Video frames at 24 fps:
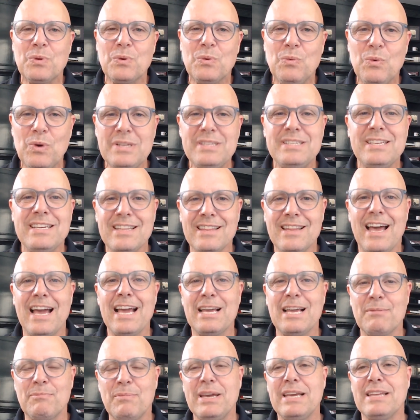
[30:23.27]
What's it
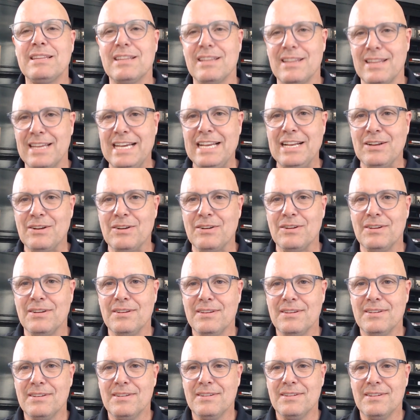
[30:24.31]
like being the leader
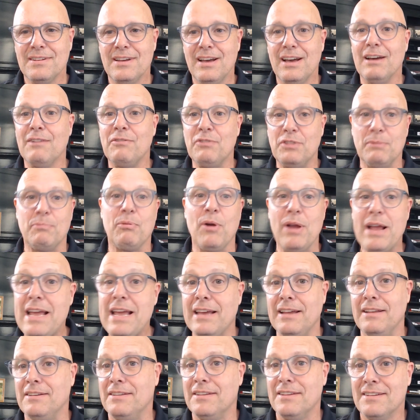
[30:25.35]
of the
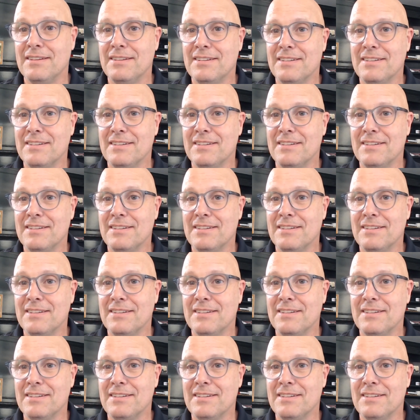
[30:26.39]
brand?